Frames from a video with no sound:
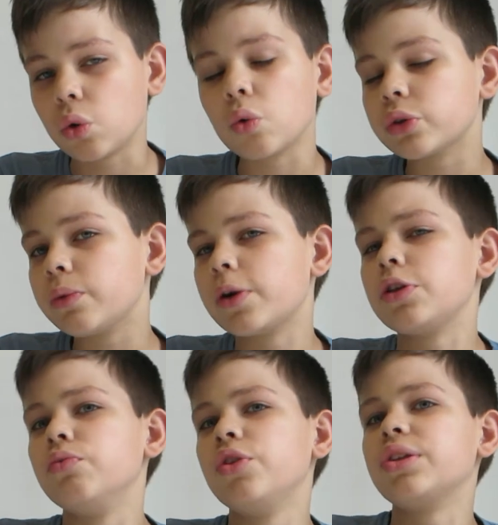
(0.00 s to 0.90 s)
only when
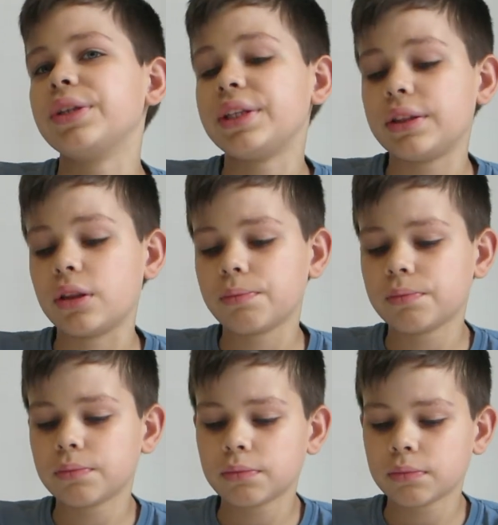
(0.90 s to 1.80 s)
you really need them.
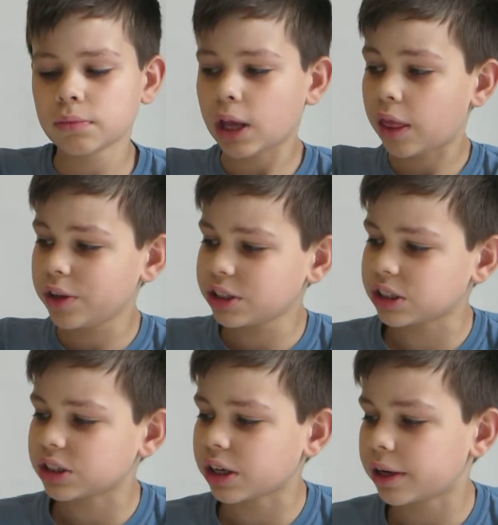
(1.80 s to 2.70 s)
And this
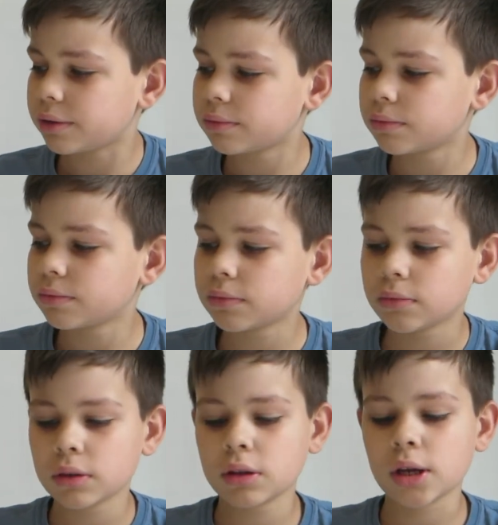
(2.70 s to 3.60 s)
design
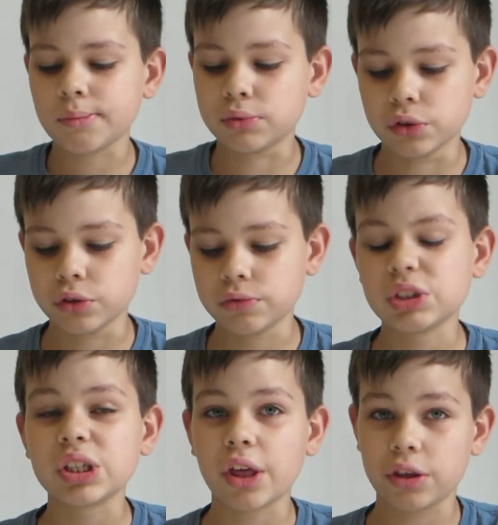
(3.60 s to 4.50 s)

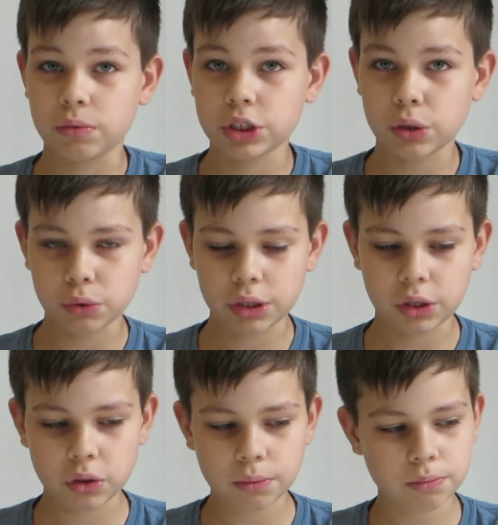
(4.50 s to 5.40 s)
proves that you don't
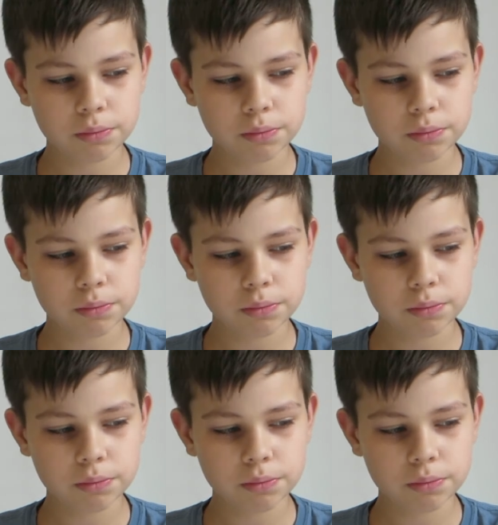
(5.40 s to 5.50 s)
need them.